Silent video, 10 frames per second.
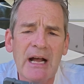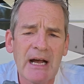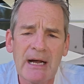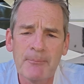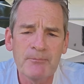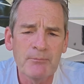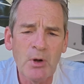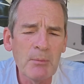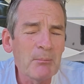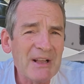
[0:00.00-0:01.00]
um,
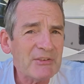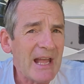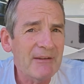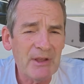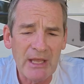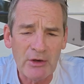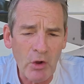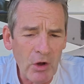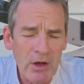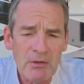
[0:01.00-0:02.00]
mobile must have at
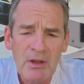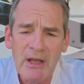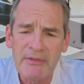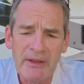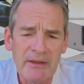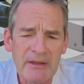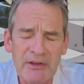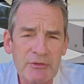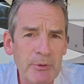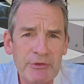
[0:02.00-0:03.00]
all. The
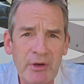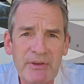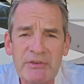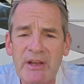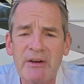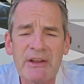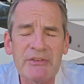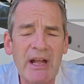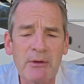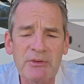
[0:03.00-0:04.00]
customer service there is
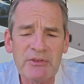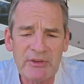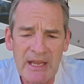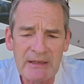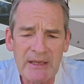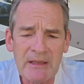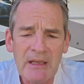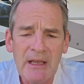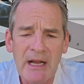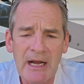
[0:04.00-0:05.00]
outstanding.
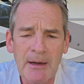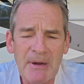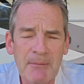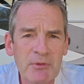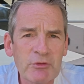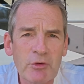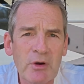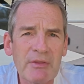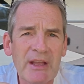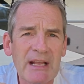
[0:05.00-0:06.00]
Um, I'm
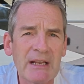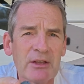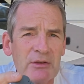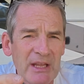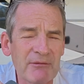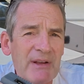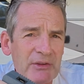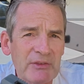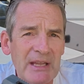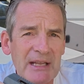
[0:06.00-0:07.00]
sure they're going to
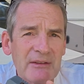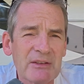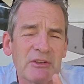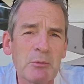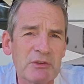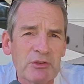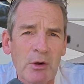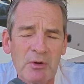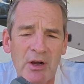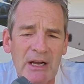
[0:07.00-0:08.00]
investigate and see what's
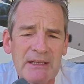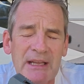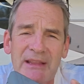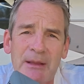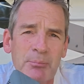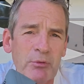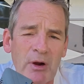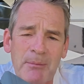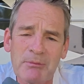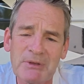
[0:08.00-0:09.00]
going on, and they
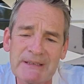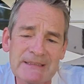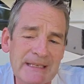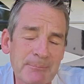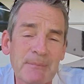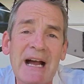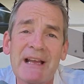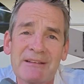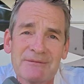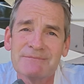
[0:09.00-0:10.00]
probably, in my